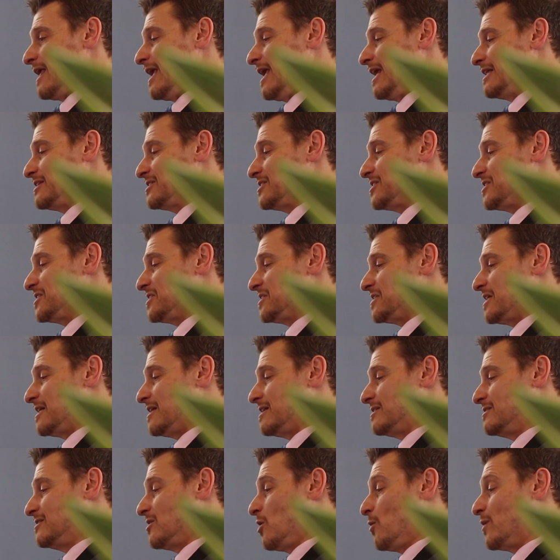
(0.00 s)
It's
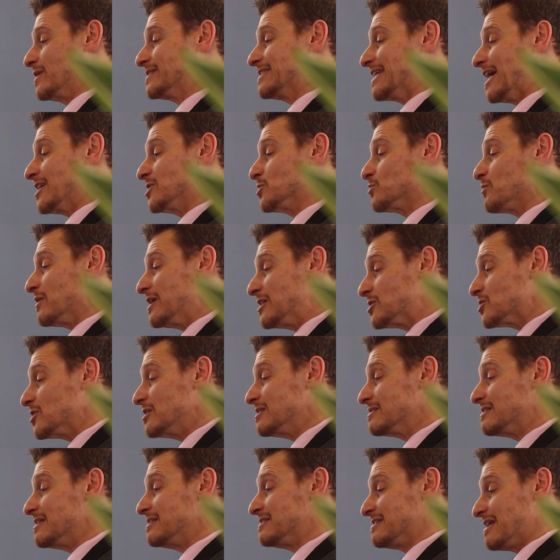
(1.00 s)
no
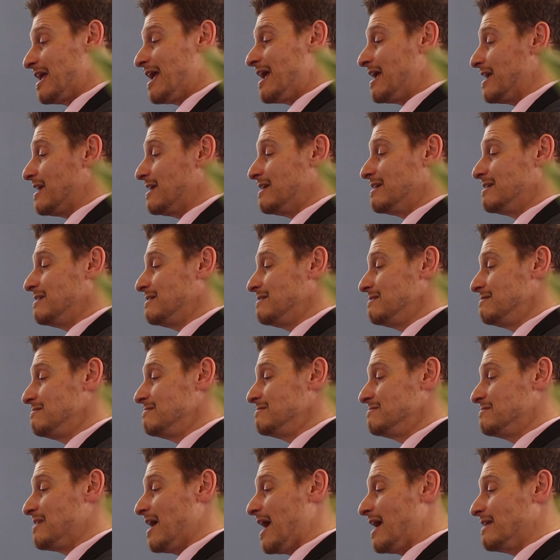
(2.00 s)
exaggeration to say
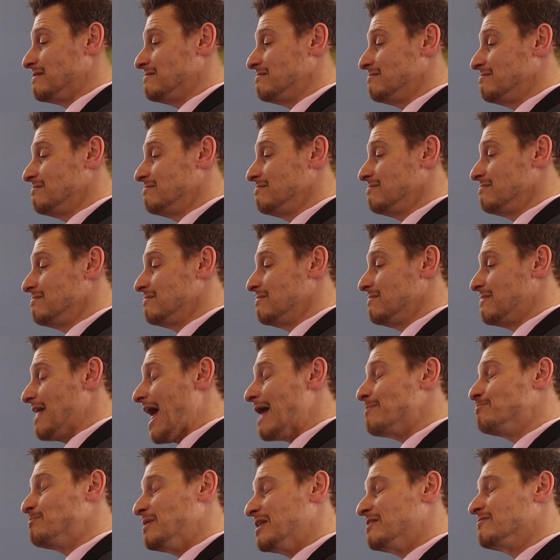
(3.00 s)
that
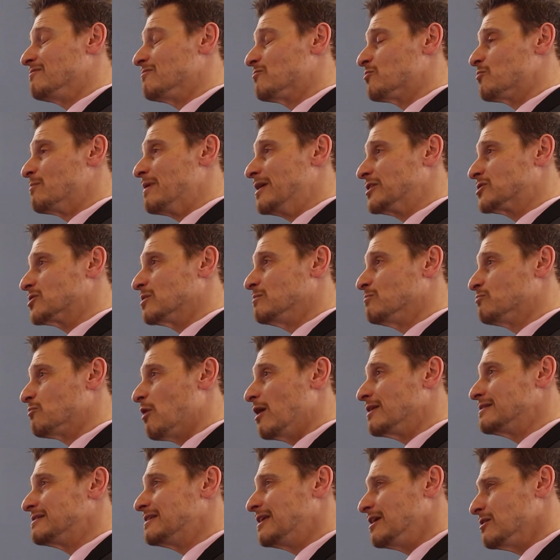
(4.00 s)
that bit of information
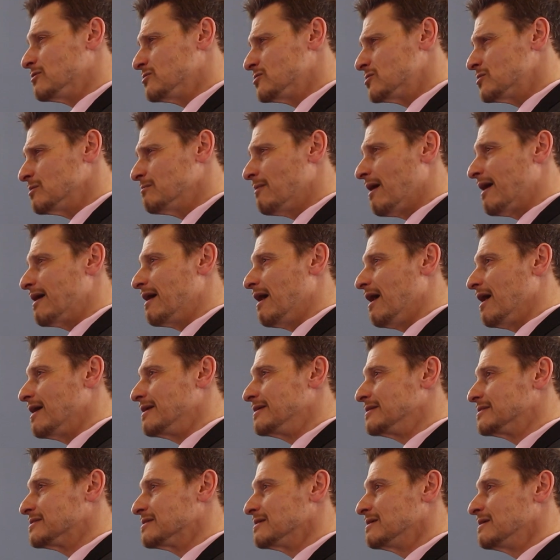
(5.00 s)
brought tears to my
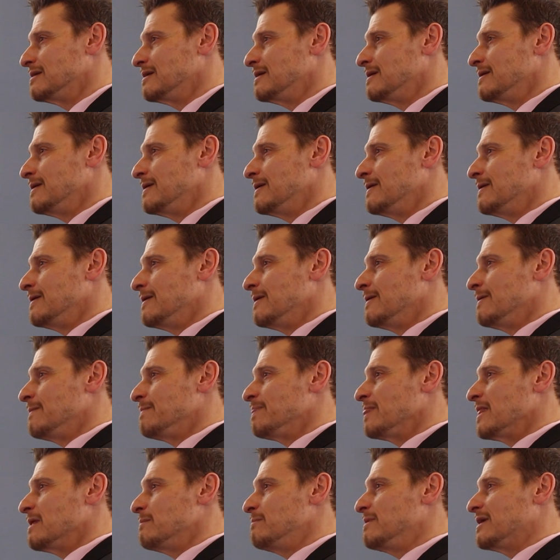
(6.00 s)
eyes,
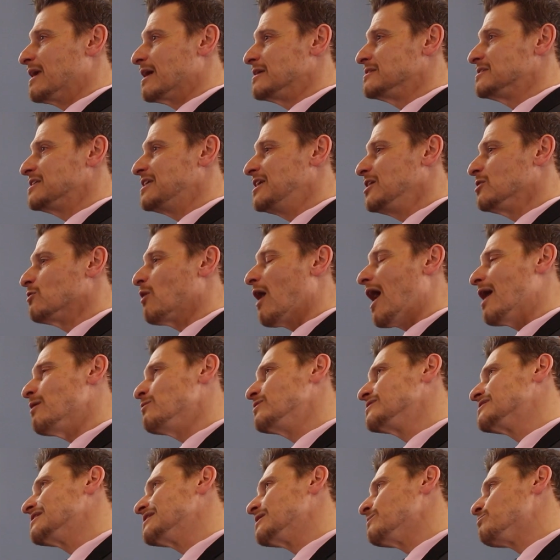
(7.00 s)
because here I
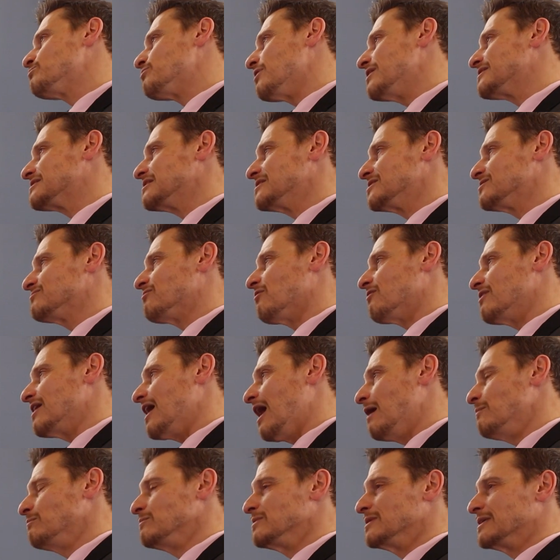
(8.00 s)
was in the presence,
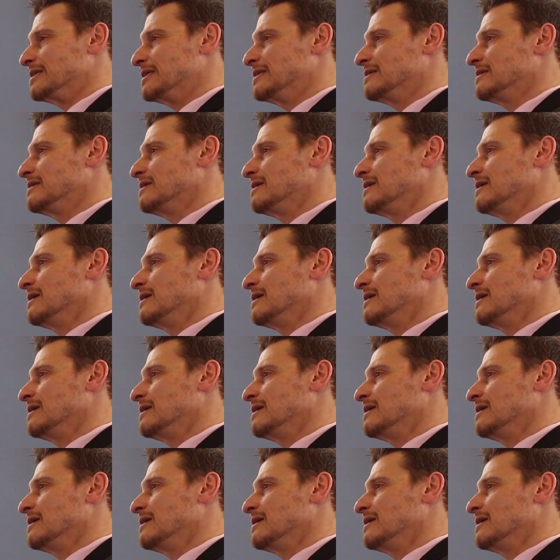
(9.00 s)
very humbly,